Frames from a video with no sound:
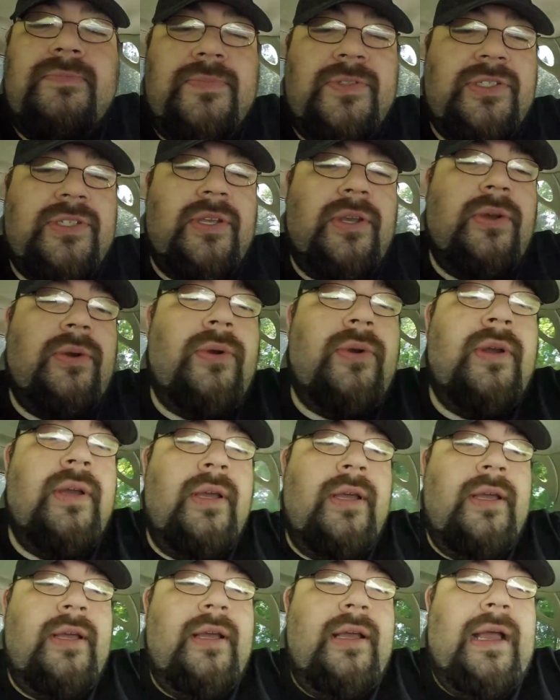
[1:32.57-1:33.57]
So,
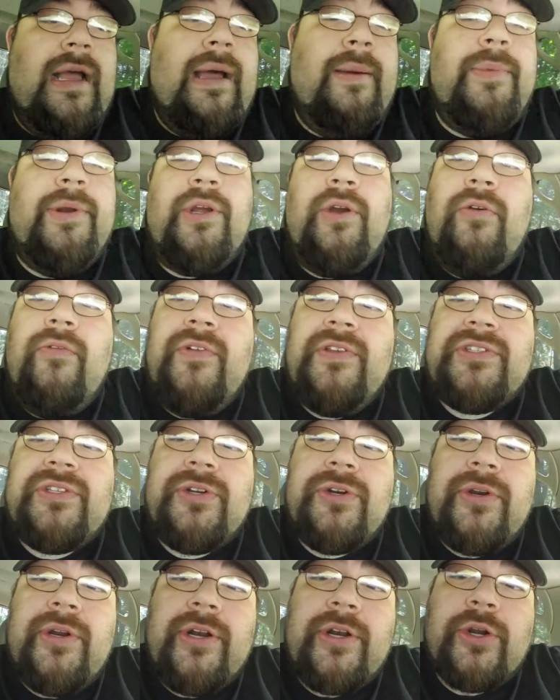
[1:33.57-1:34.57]
I'm going to go
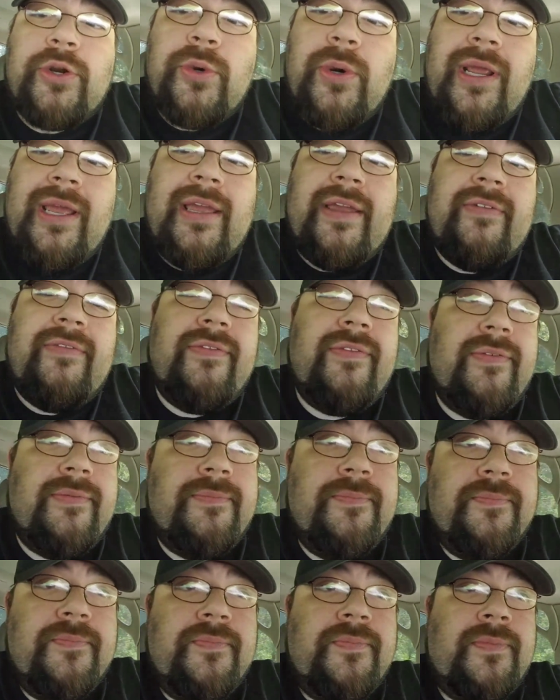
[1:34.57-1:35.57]
visit her at her grave
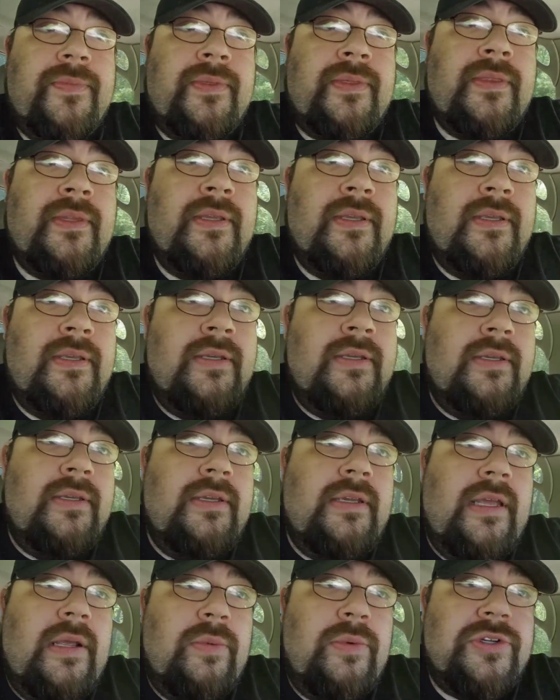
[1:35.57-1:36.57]

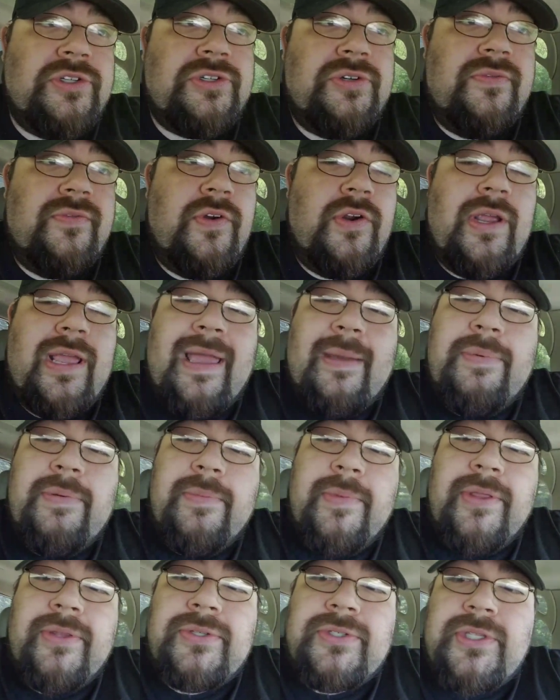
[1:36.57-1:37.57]
and wish her a very happy
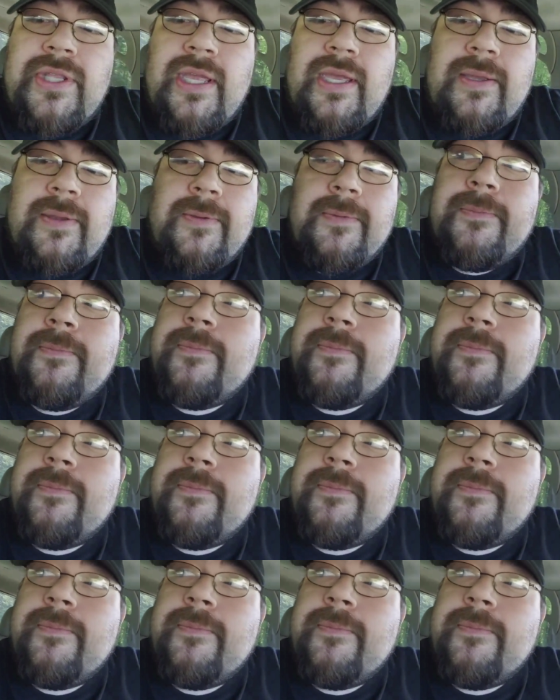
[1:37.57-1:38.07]
Mother's Day.